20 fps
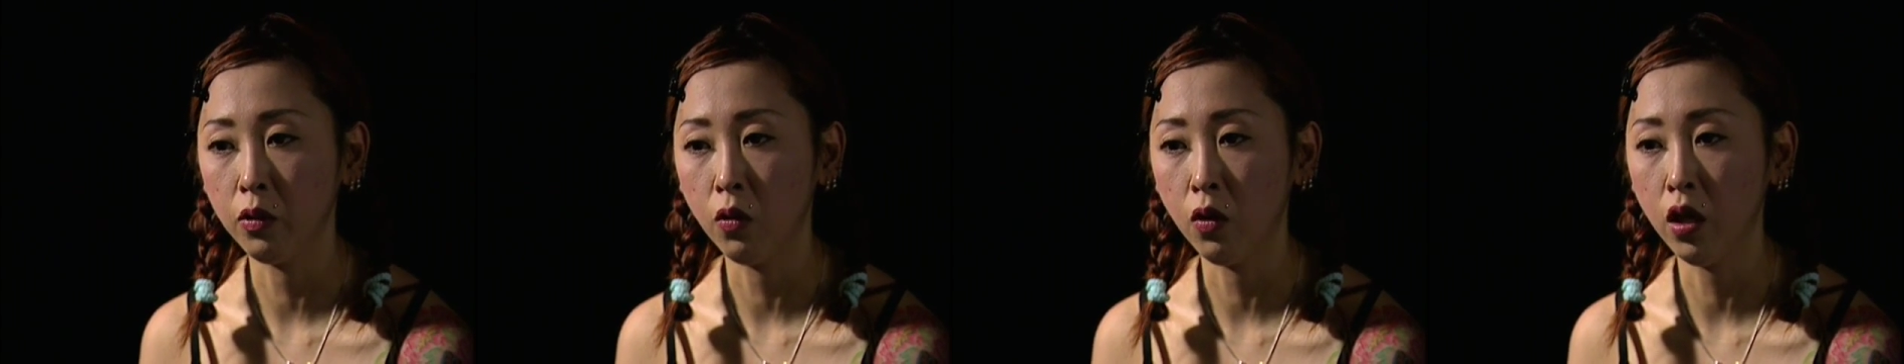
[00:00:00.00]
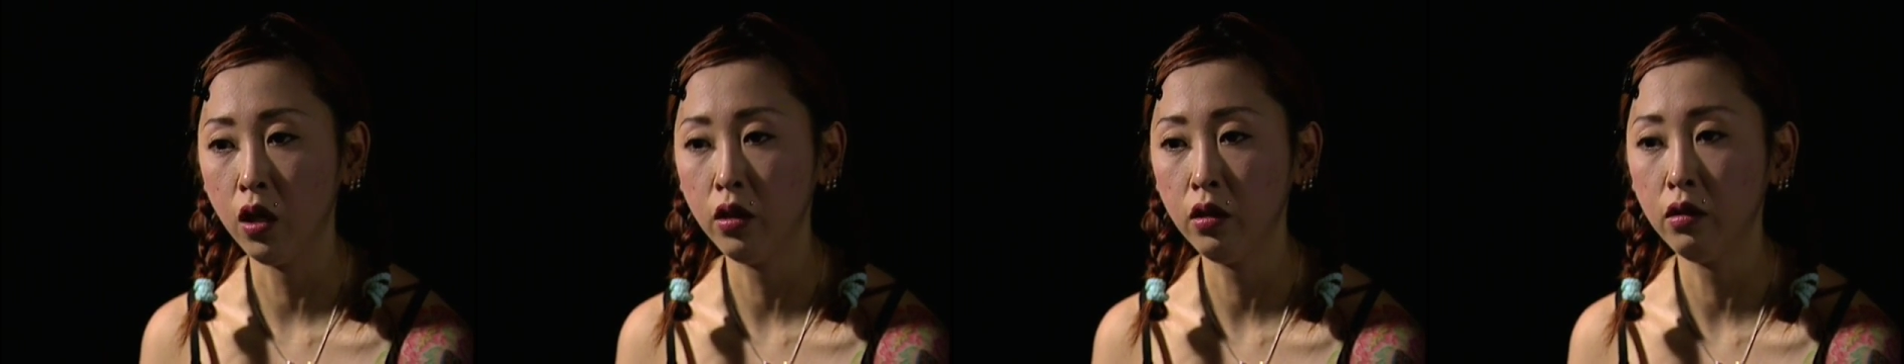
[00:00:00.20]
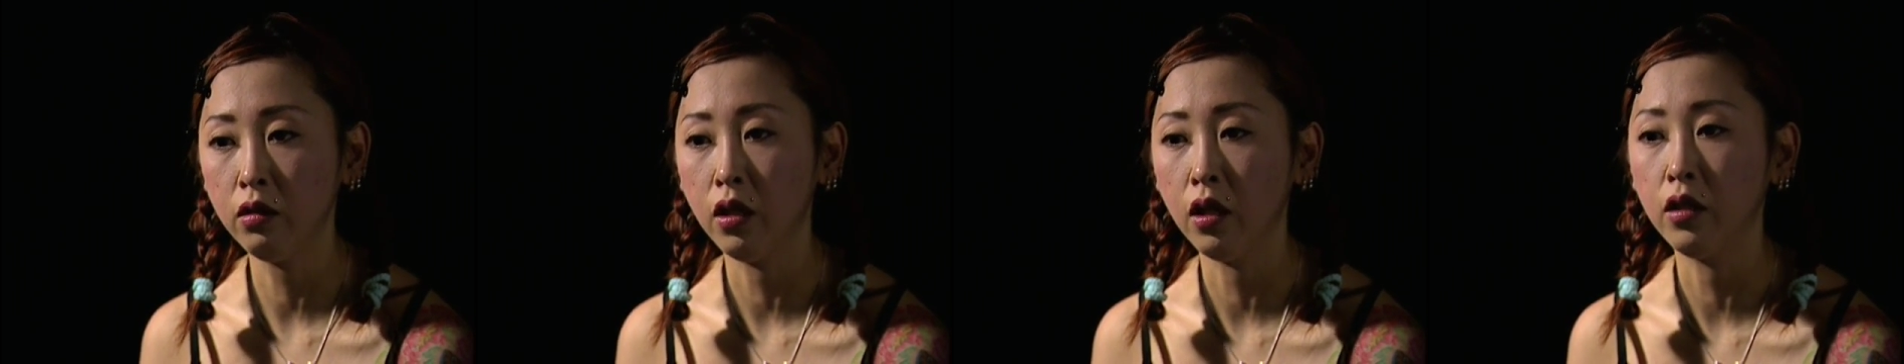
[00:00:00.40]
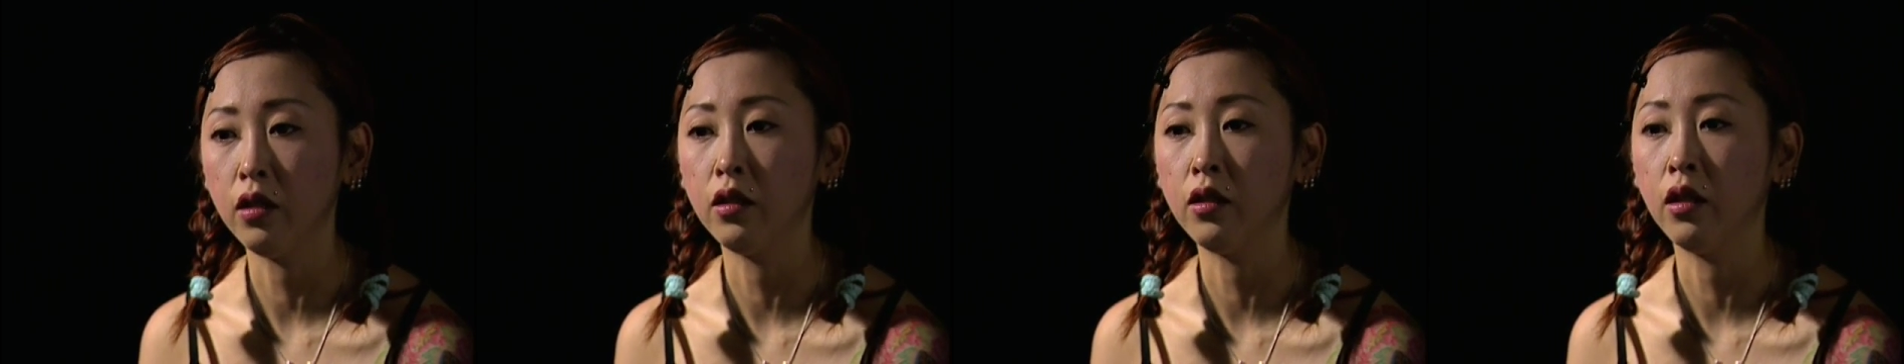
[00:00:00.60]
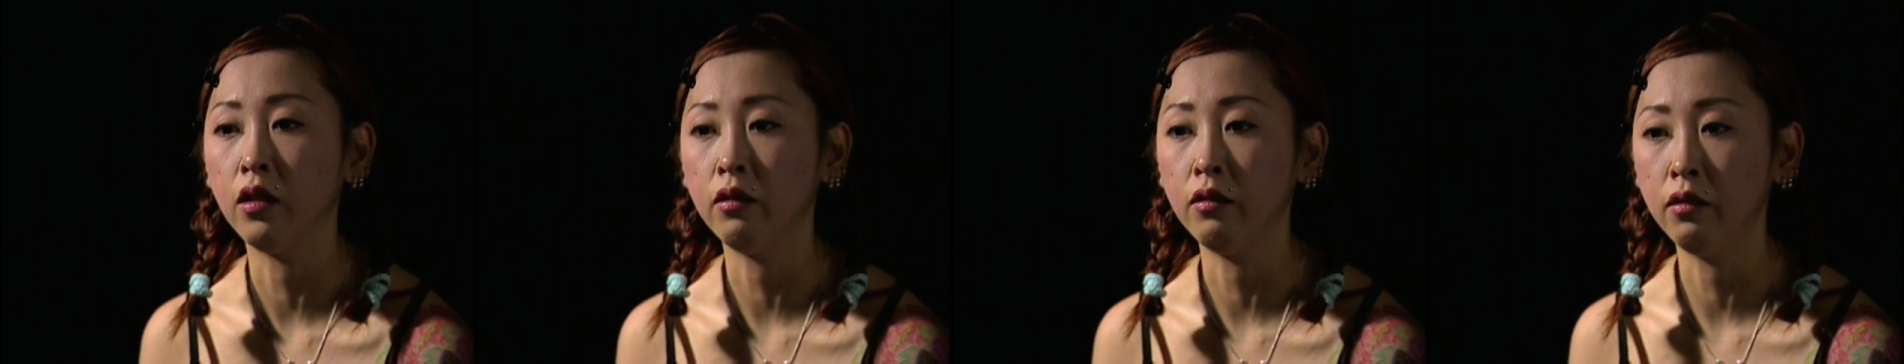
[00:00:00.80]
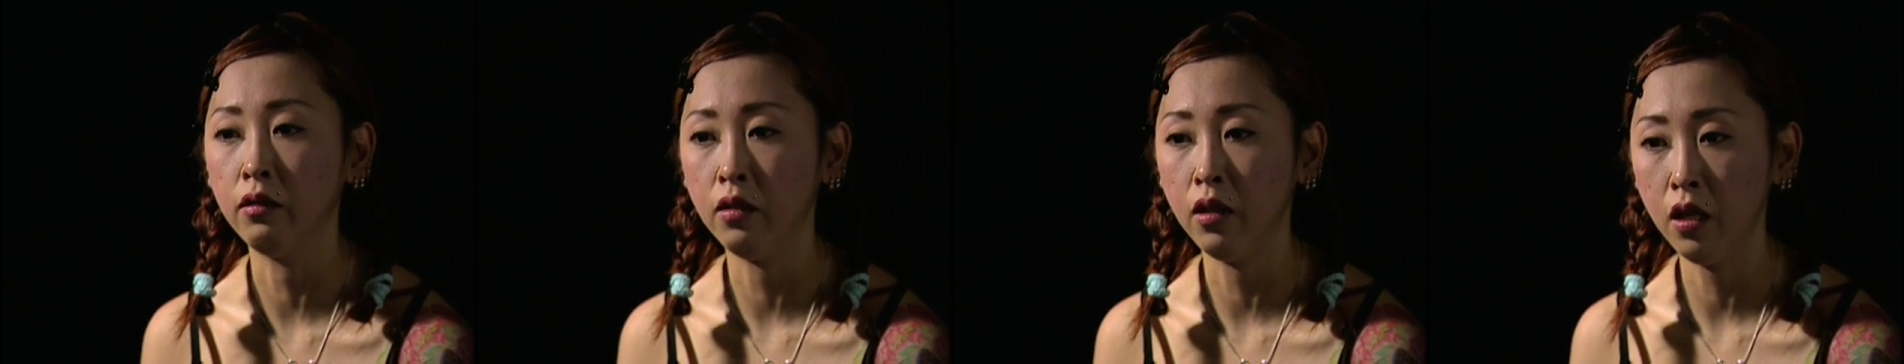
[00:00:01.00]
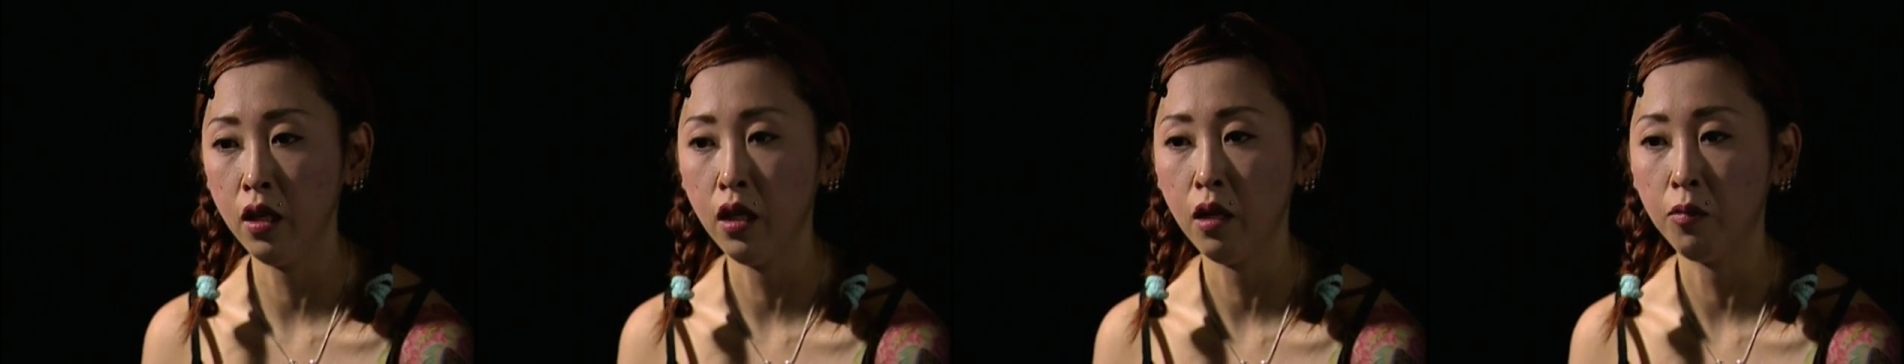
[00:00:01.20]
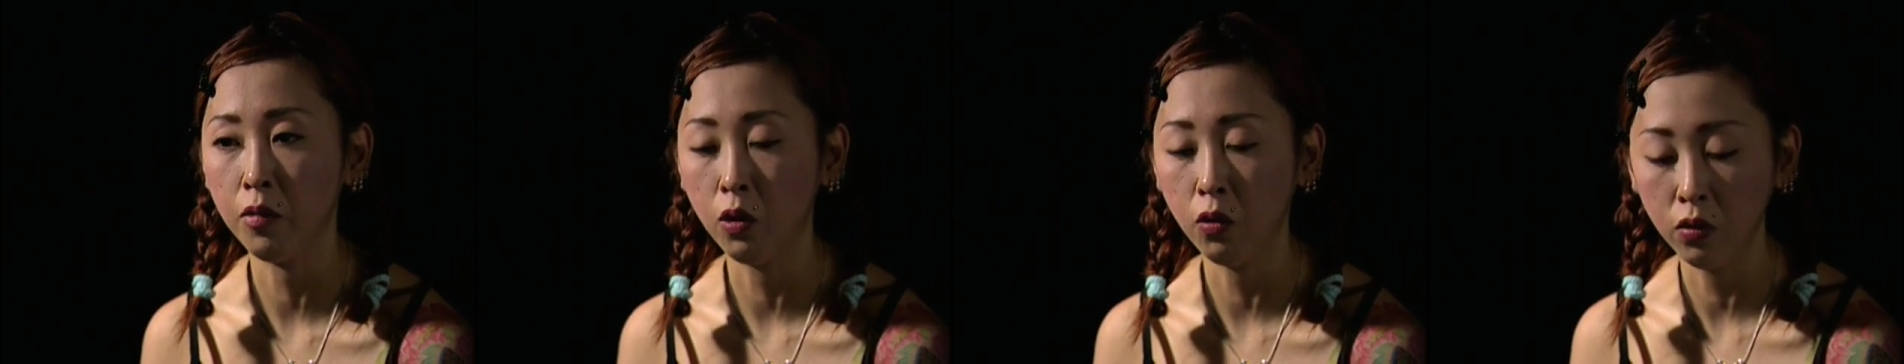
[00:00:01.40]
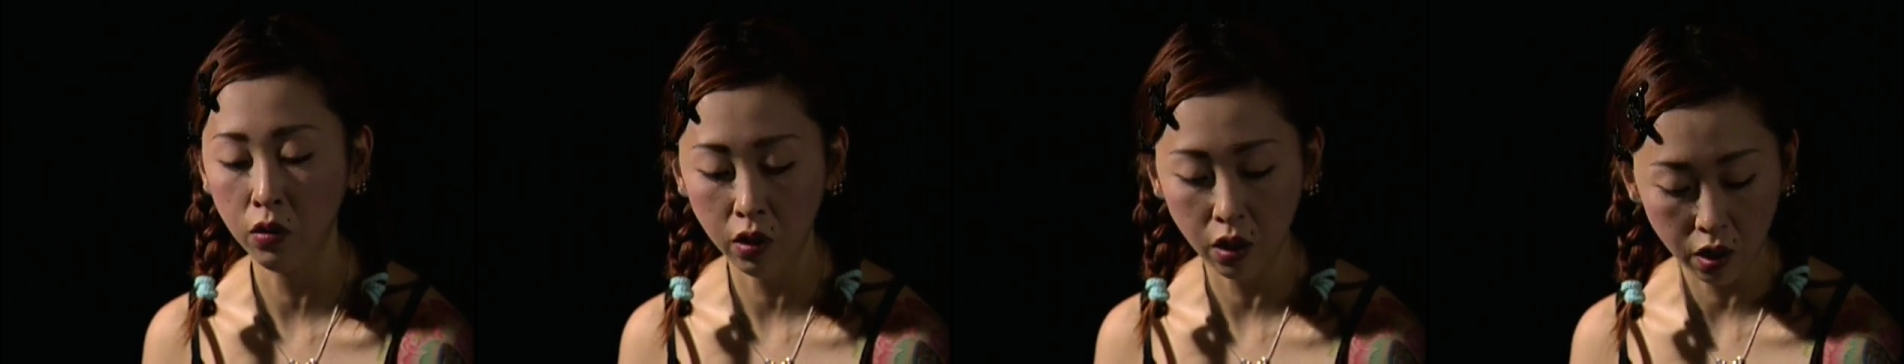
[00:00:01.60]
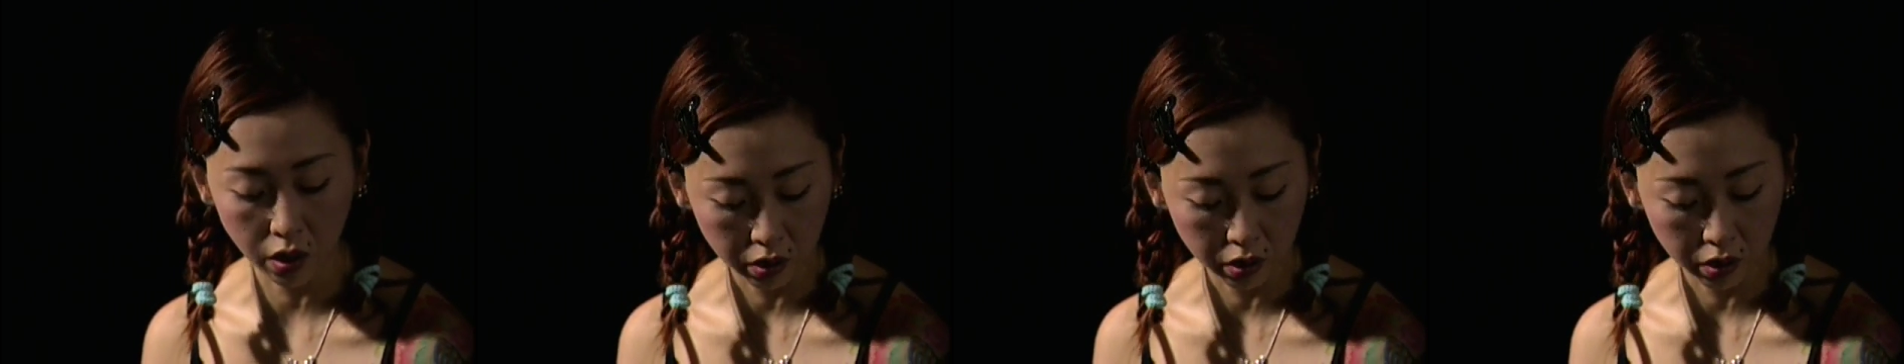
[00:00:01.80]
because I thought that would be awkward.